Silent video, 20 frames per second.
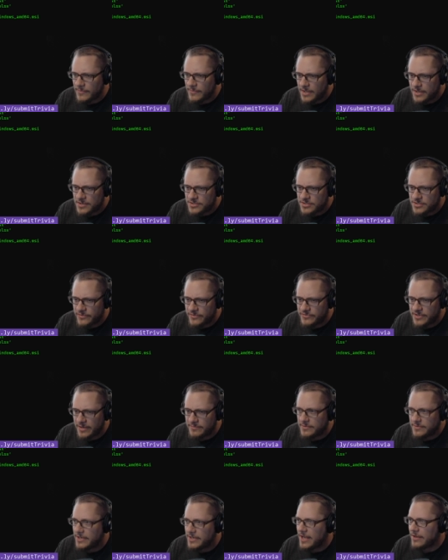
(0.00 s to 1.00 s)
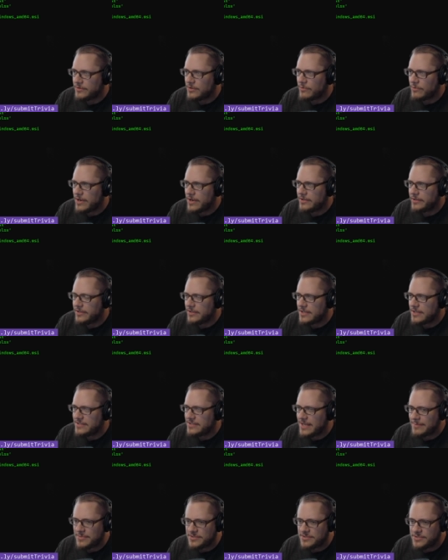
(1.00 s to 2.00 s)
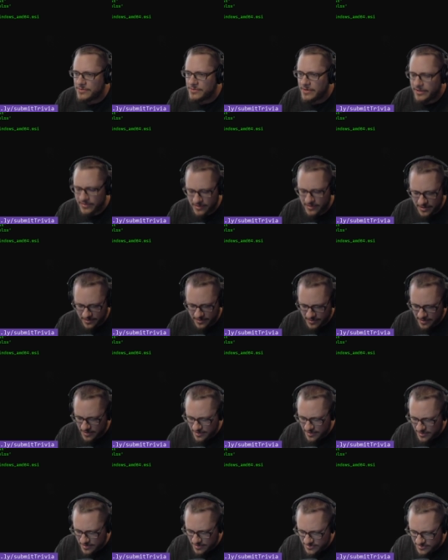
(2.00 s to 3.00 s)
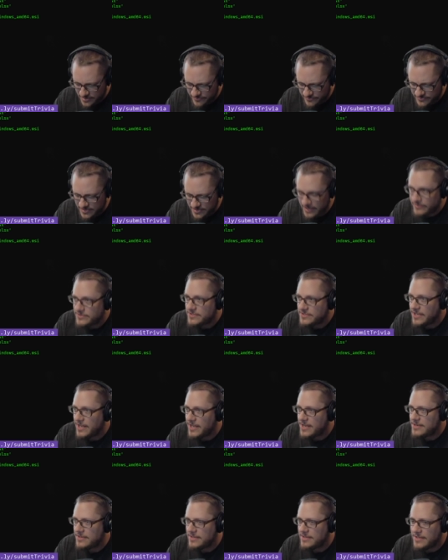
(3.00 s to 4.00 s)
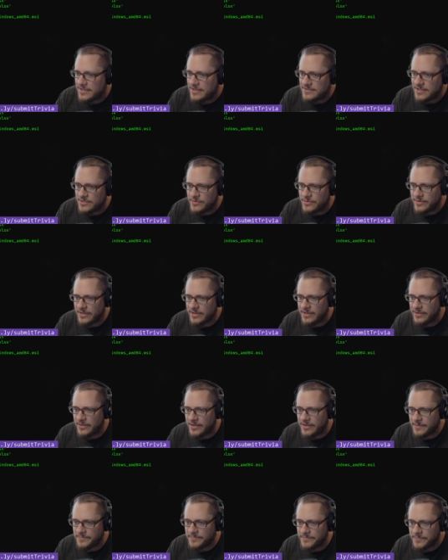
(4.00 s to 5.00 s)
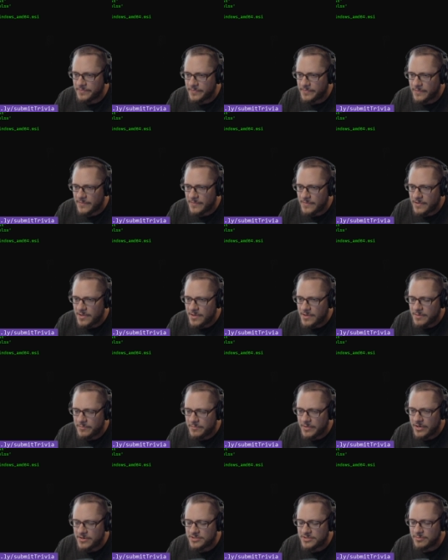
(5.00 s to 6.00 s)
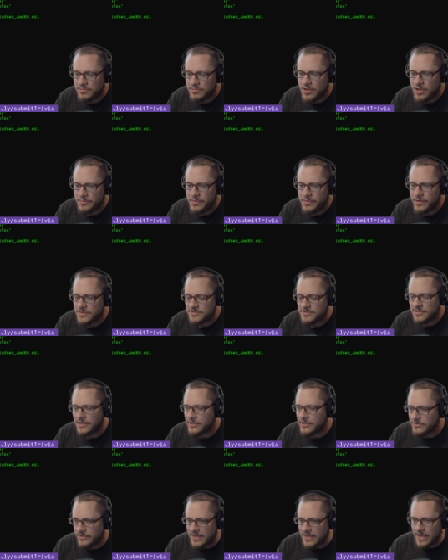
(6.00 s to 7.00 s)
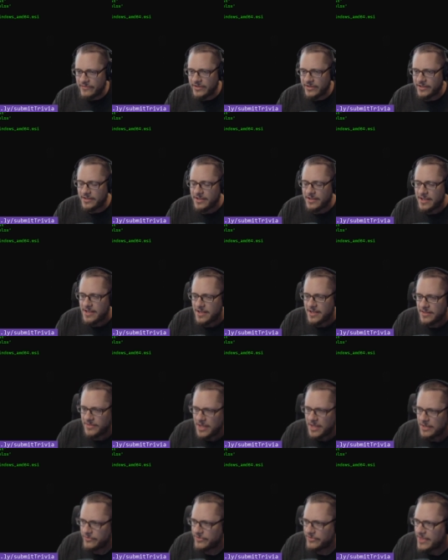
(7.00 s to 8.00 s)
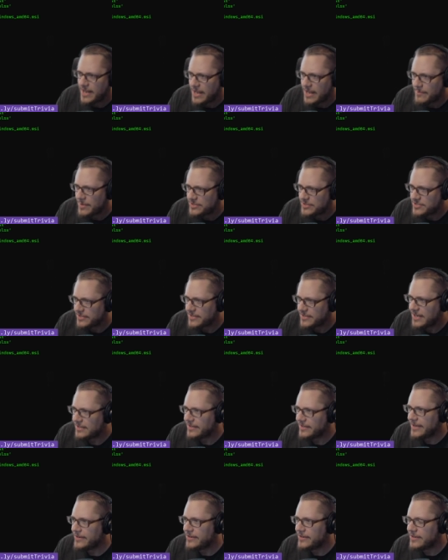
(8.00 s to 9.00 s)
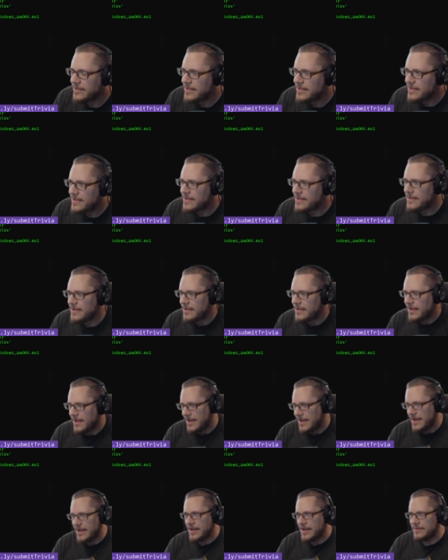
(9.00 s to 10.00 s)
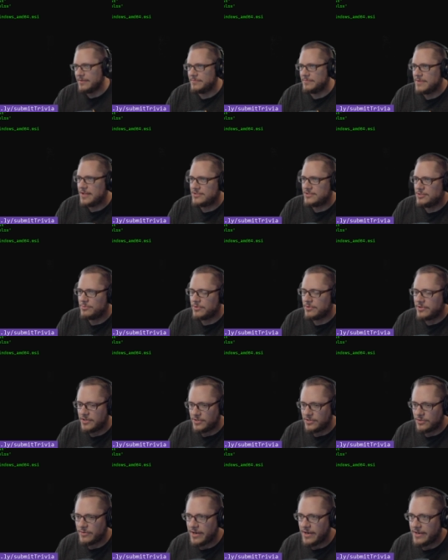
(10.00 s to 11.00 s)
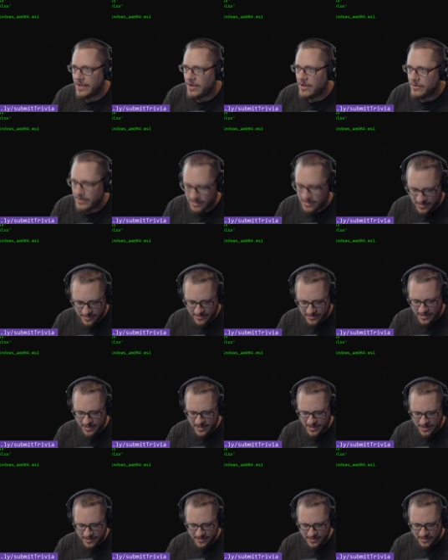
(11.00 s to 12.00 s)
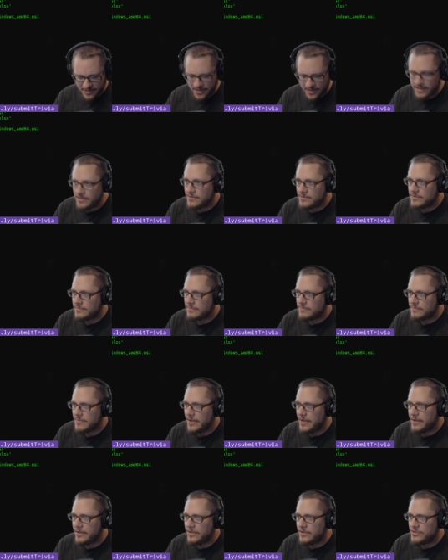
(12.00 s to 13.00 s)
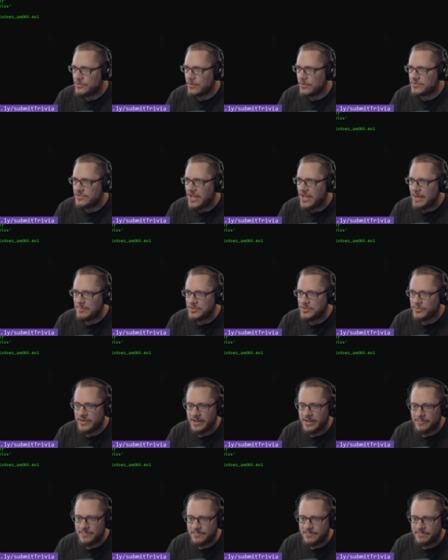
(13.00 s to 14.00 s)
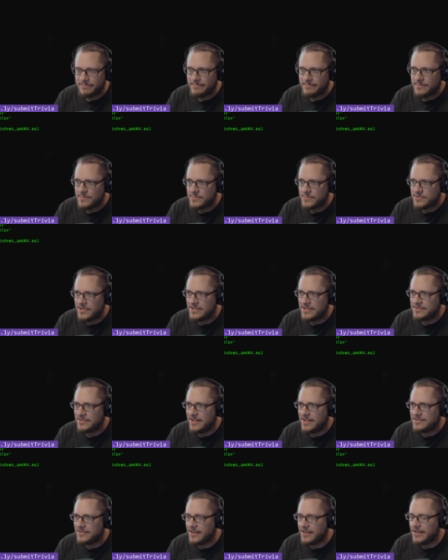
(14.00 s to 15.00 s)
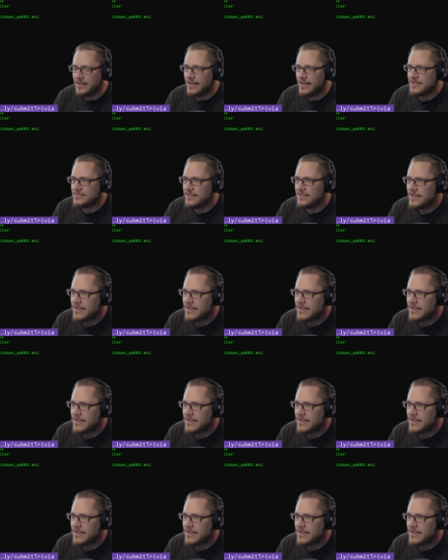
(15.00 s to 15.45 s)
Shift F, yeah, no, right-clicking the tab doesn't do anything. Shift F10, that's not doing anything. But here's a blog post, Electric Havoc. Thank you for that. I might check that out later. I'm not super critical right now. I can control tab between them, so that's kind of nice.